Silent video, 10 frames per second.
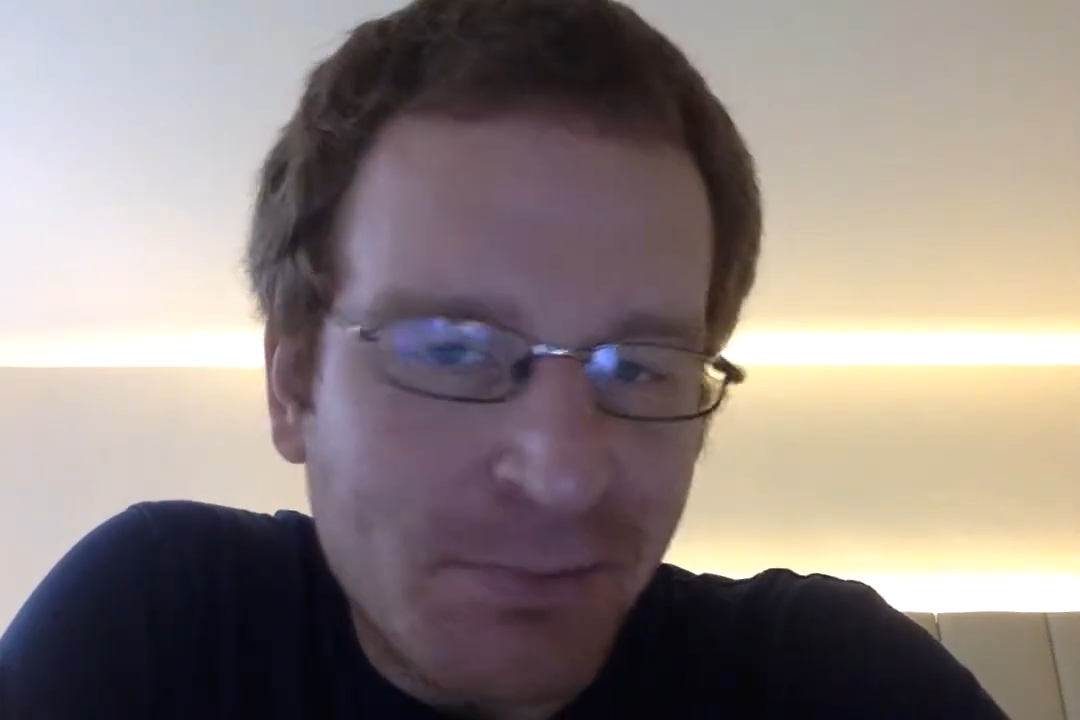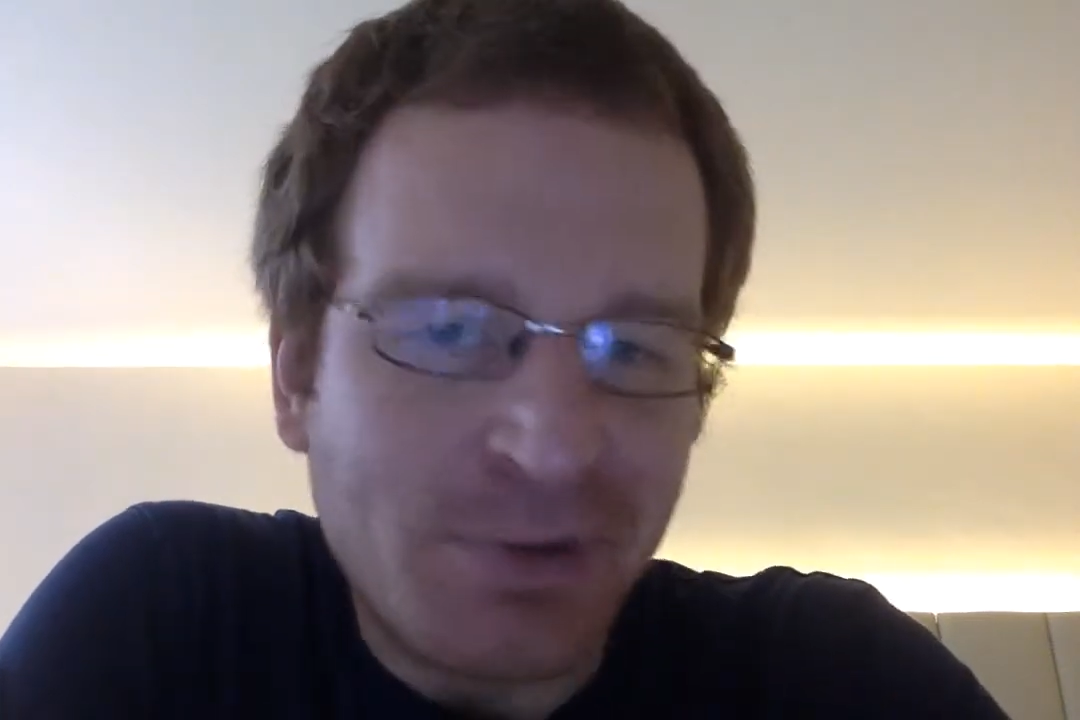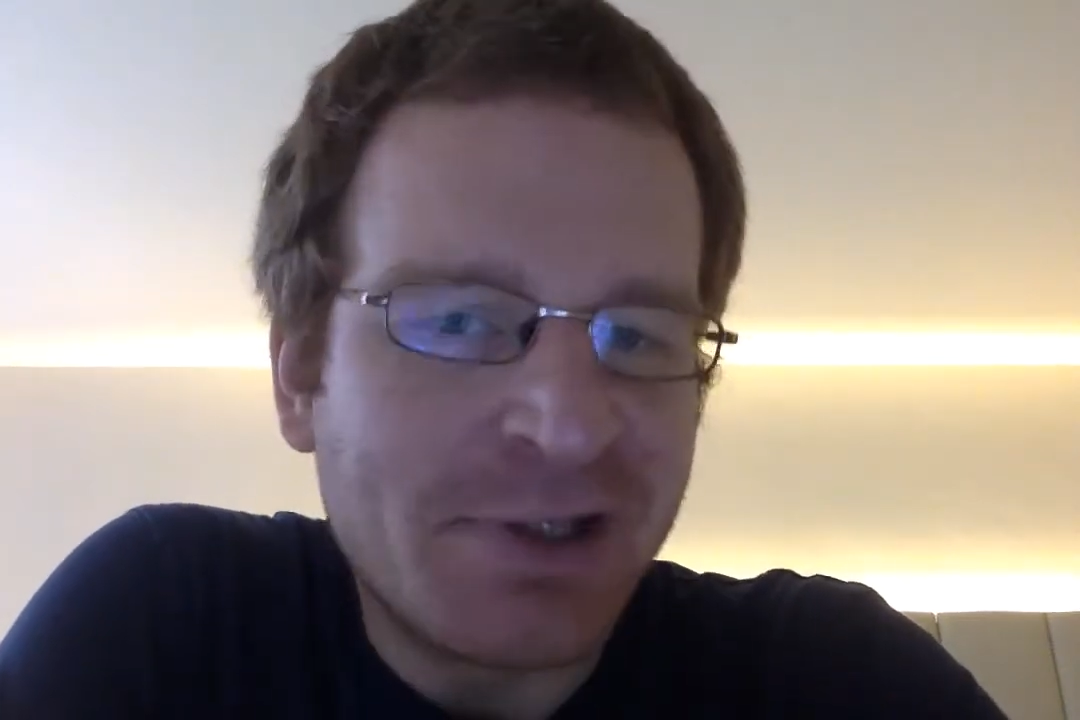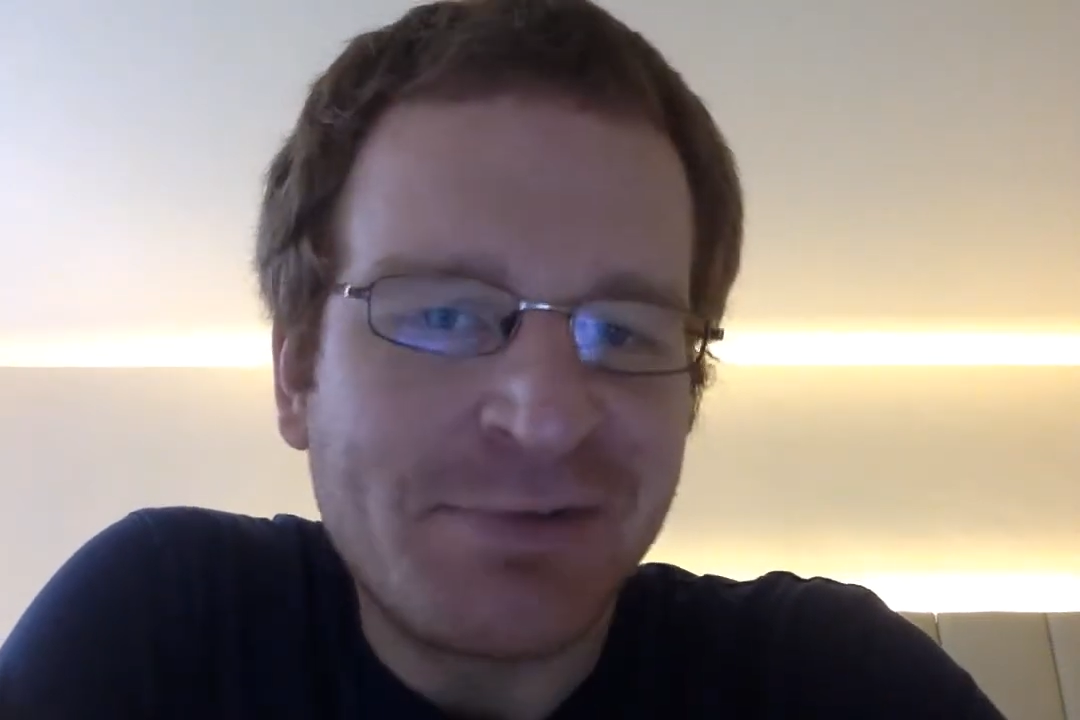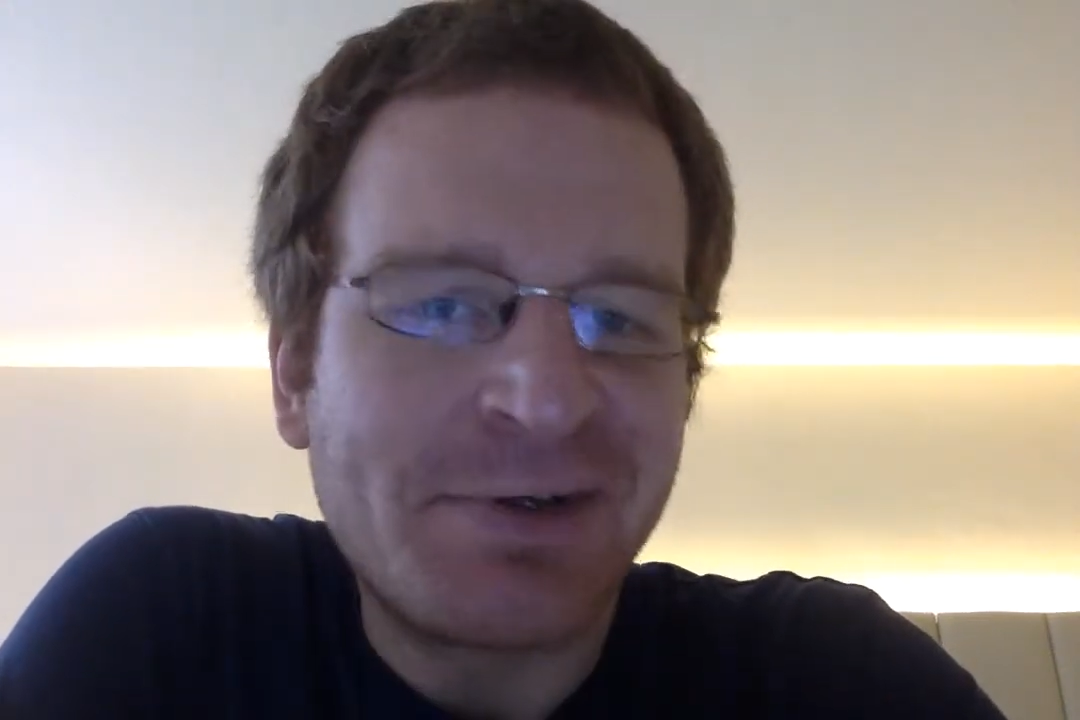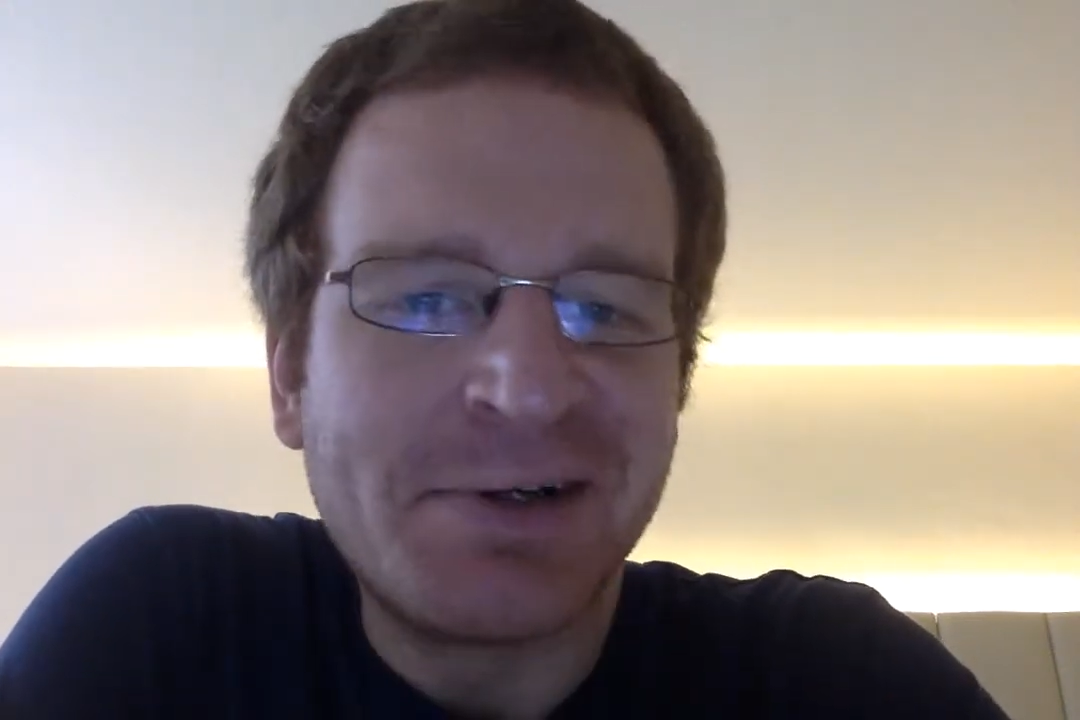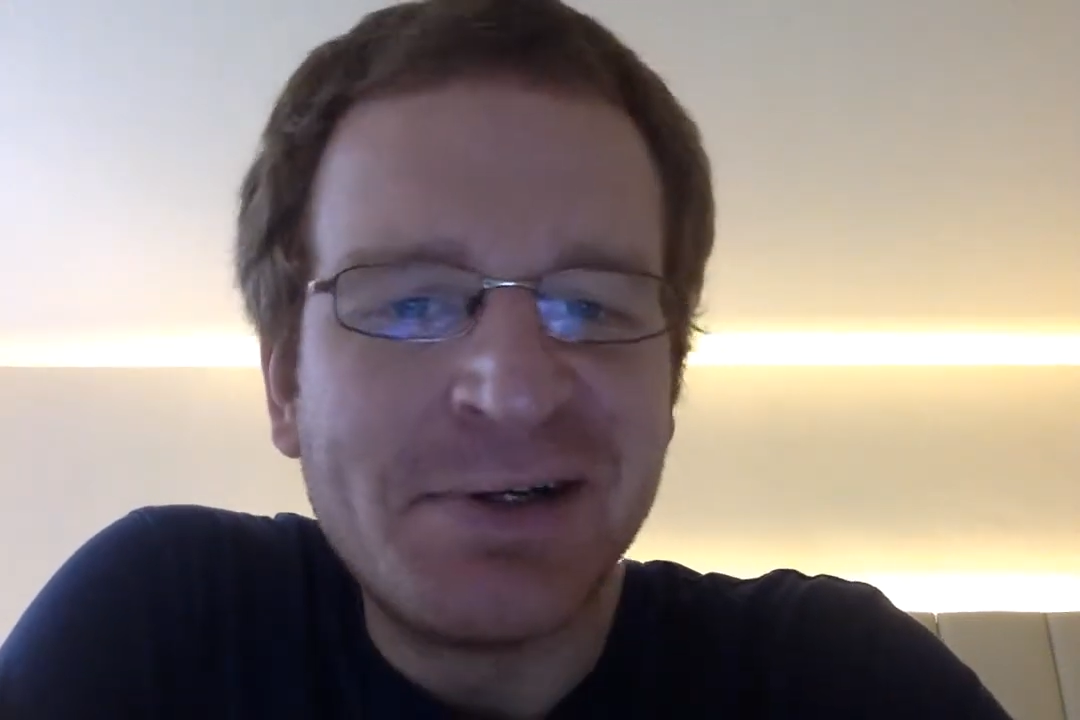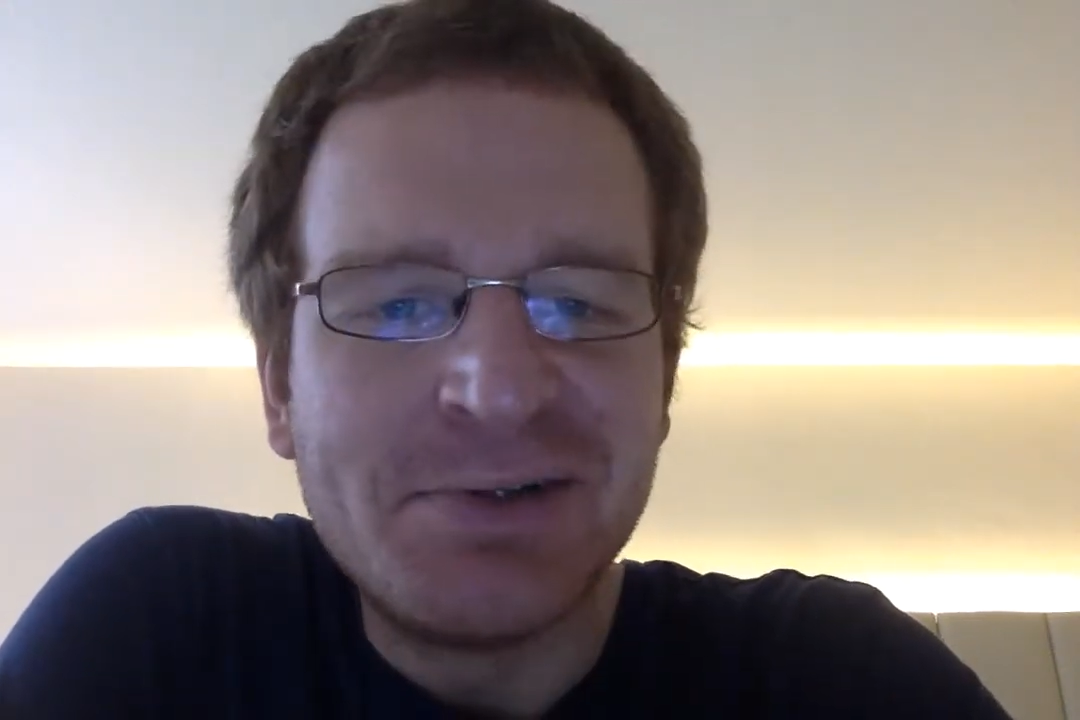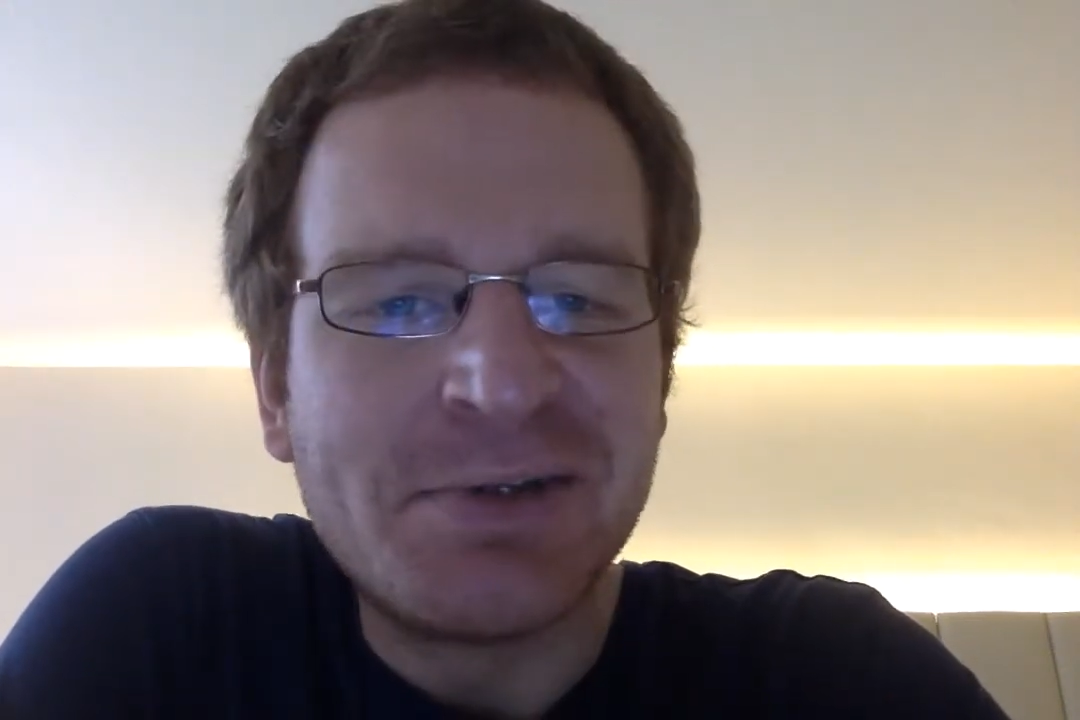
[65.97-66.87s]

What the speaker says: whatever.